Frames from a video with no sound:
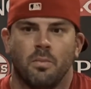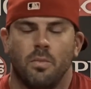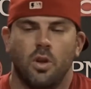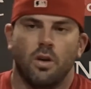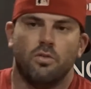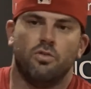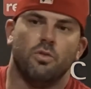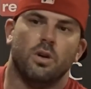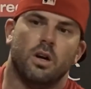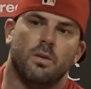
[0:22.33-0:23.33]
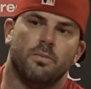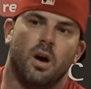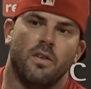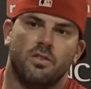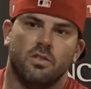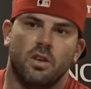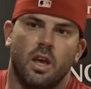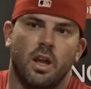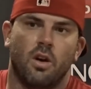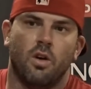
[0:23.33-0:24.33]
you know, to uh, obviously
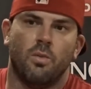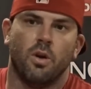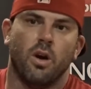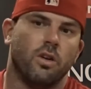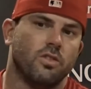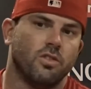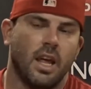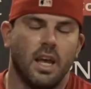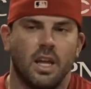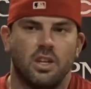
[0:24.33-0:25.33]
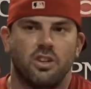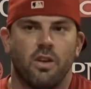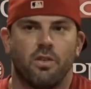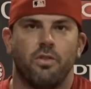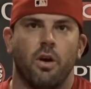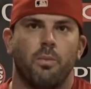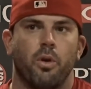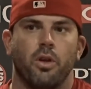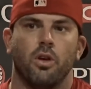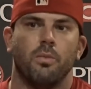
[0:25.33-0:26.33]
hit a home run or just get a hit in general felt
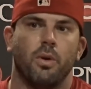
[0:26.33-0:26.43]
pretty good.